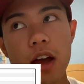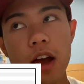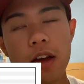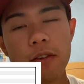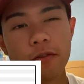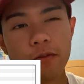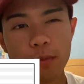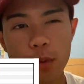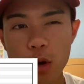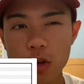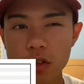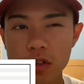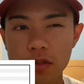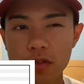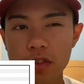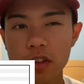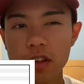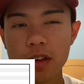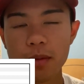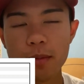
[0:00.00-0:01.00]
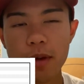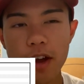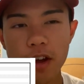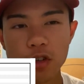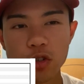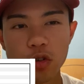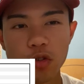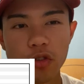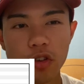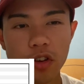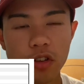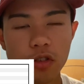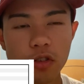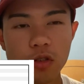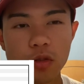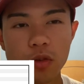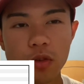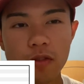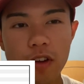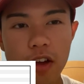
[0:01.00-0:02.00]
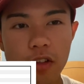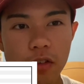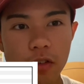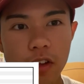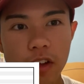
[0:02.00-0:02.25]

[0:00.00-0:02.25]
I personally feel like my extracurriculars were rather